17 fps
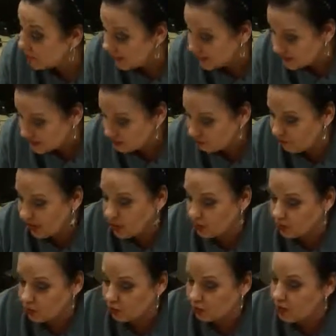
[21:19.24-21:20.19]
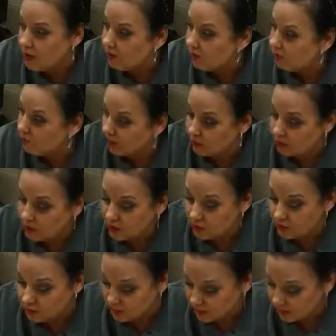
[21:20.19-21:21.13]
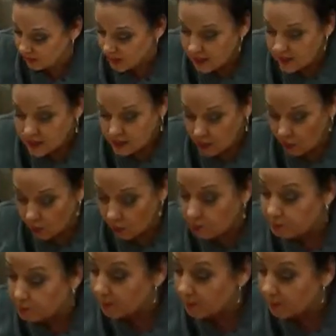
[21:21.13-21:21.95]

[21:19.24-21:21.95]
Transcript: place value. Very good. So